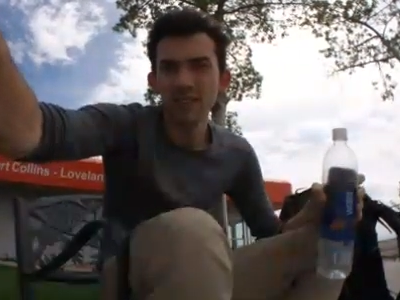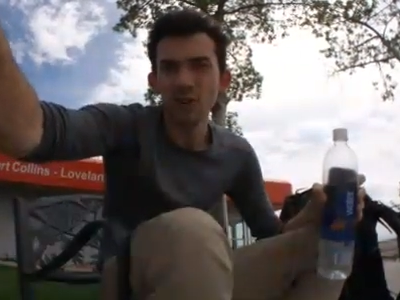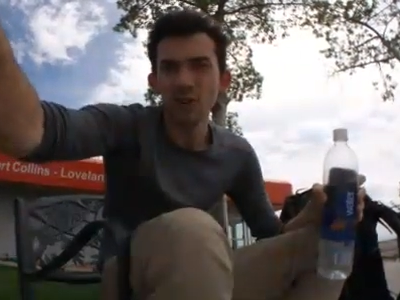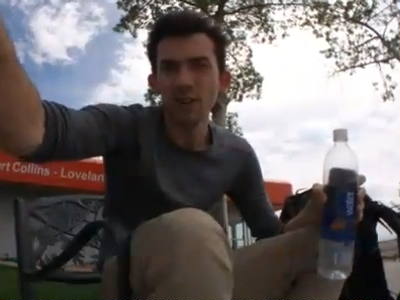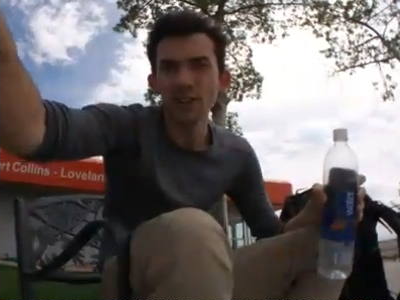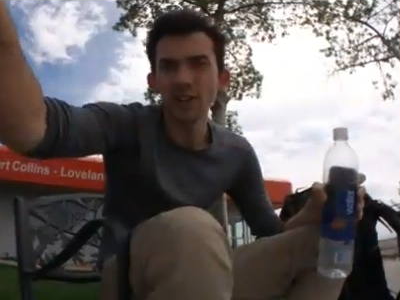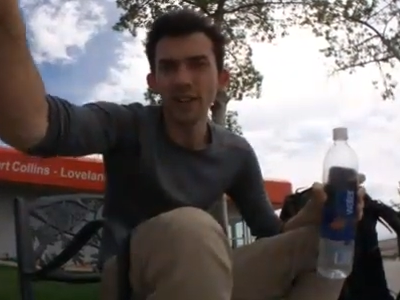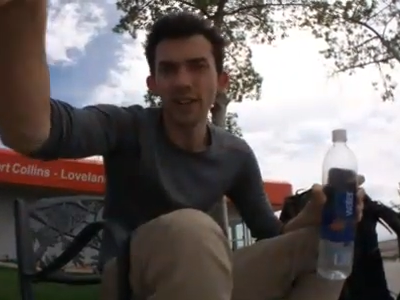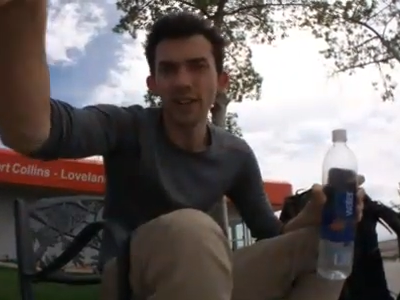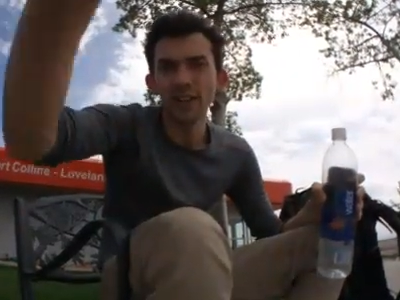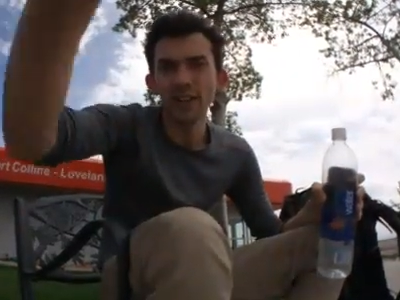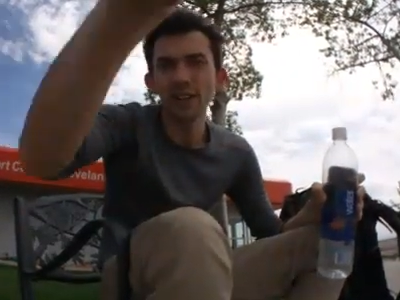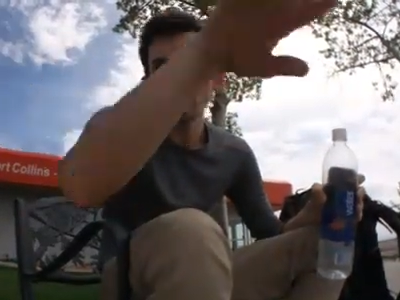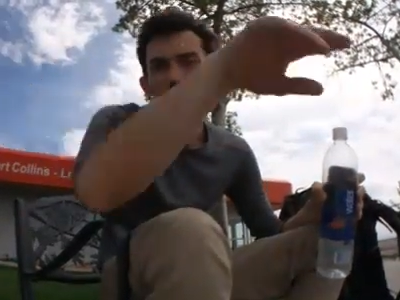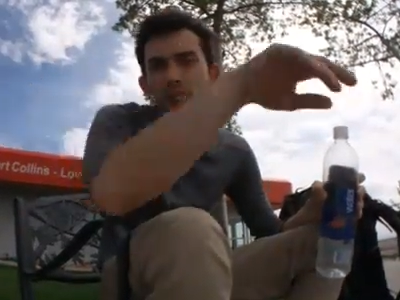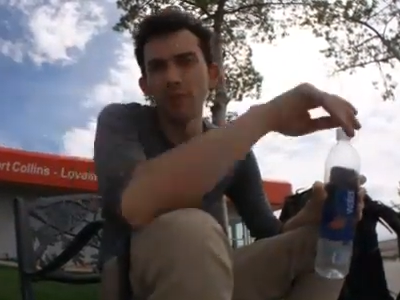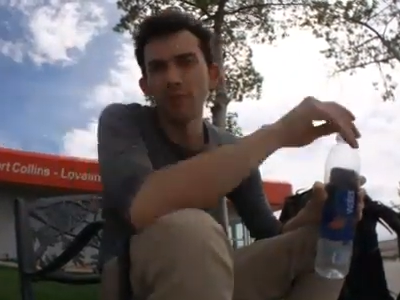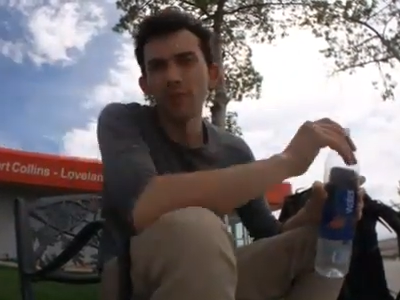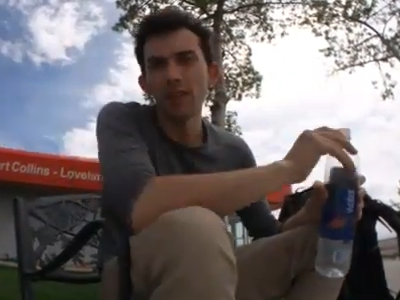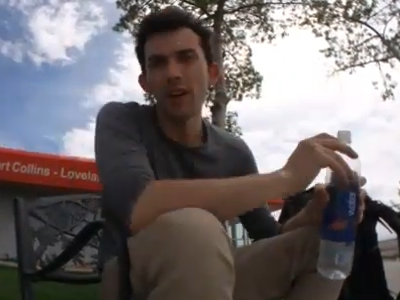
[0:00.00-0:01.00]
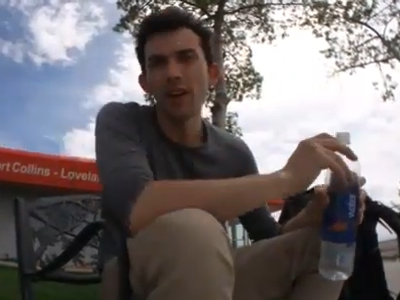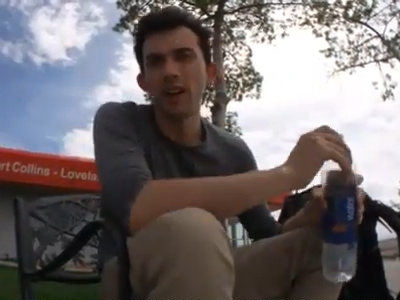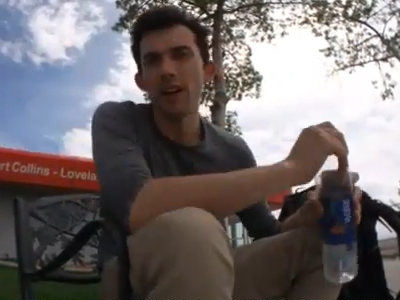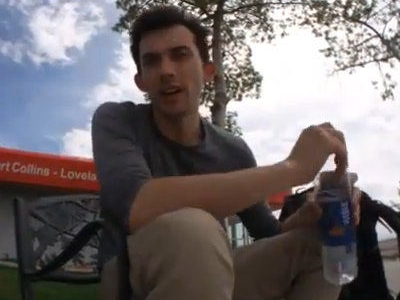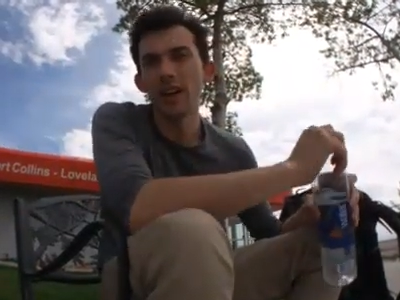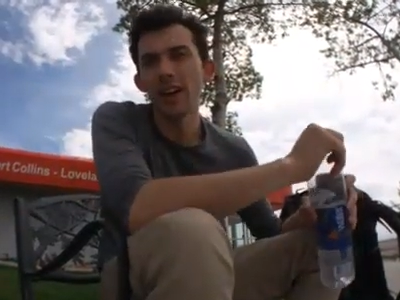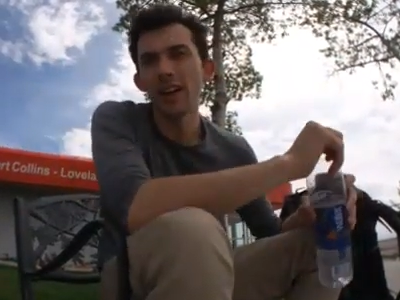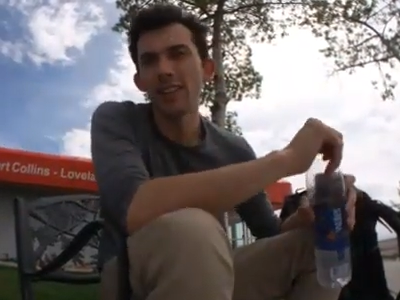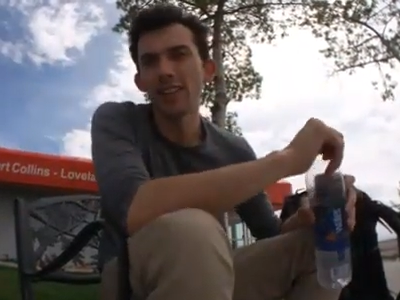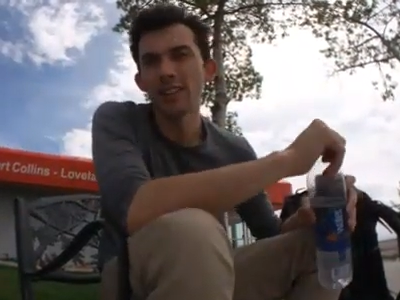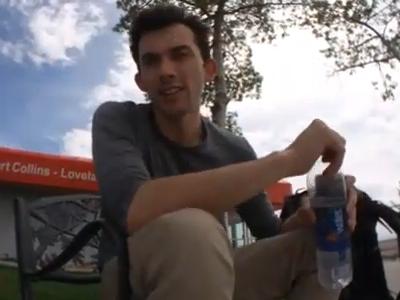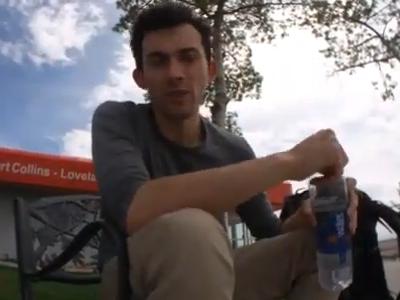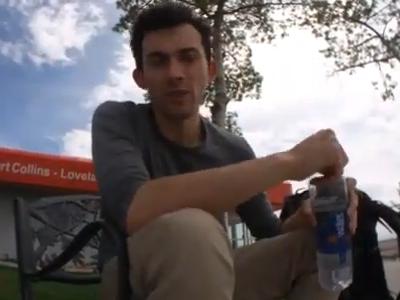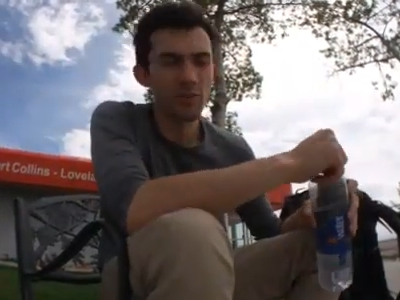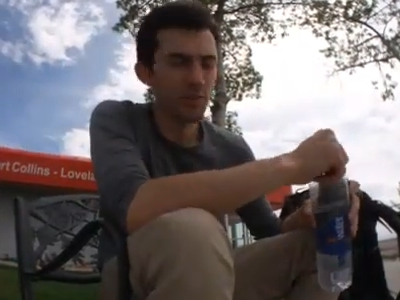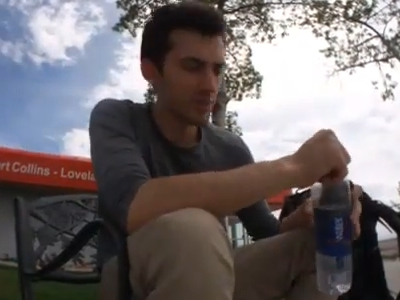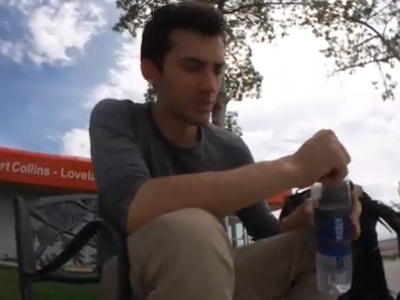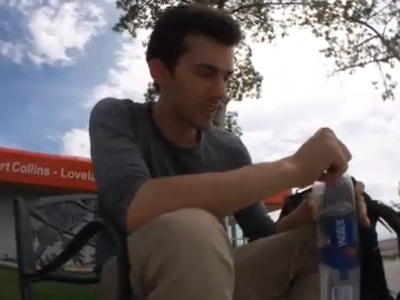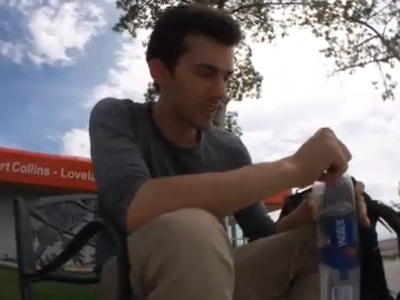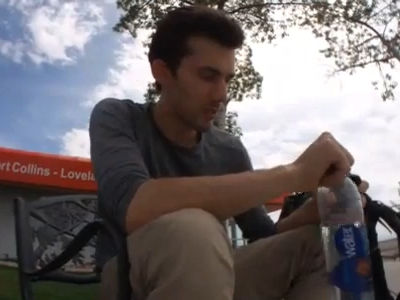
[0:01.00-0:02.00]
Go hitchhiking Europe, and that's
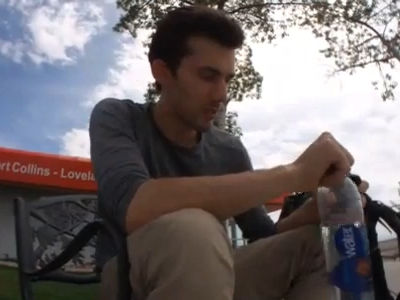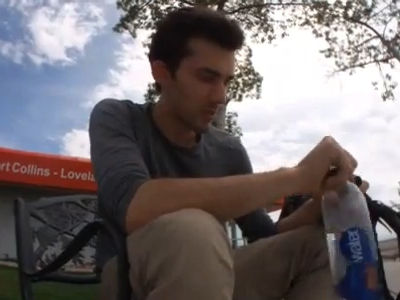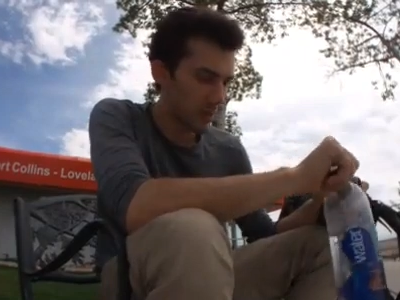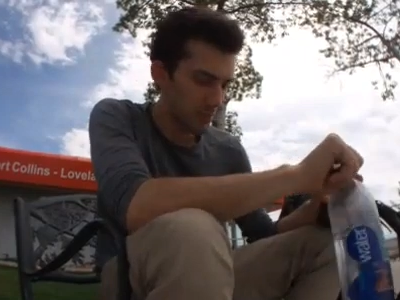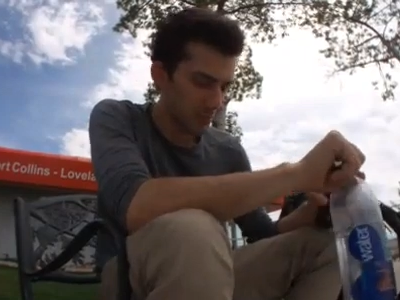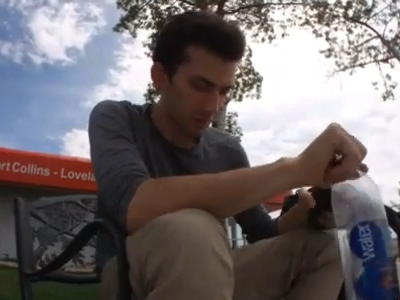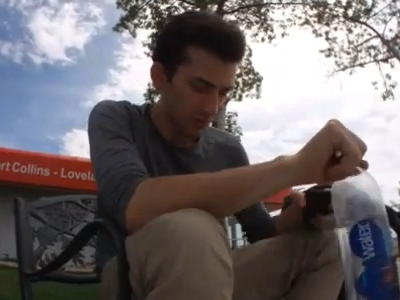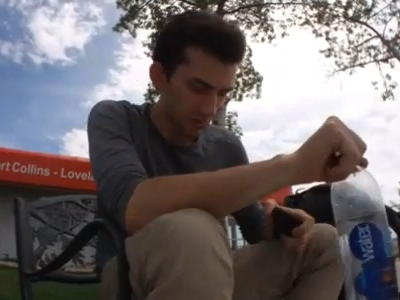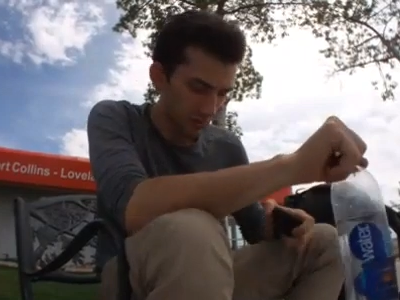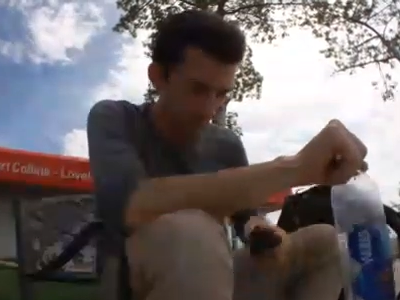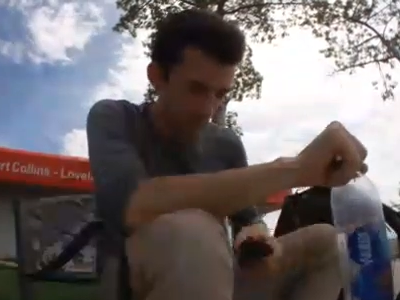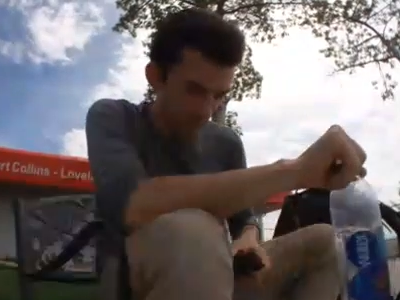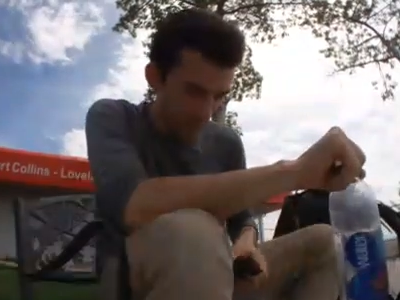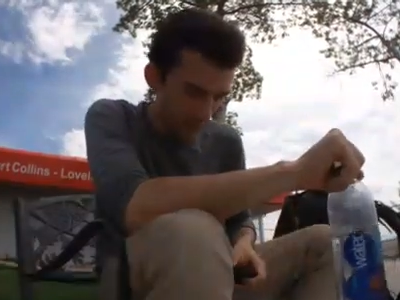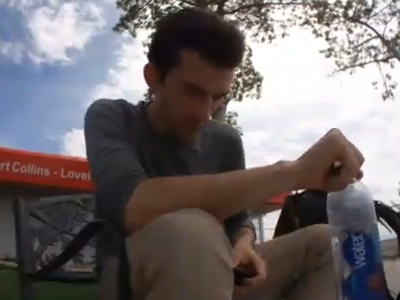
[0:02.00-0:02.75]
what I've been telling people.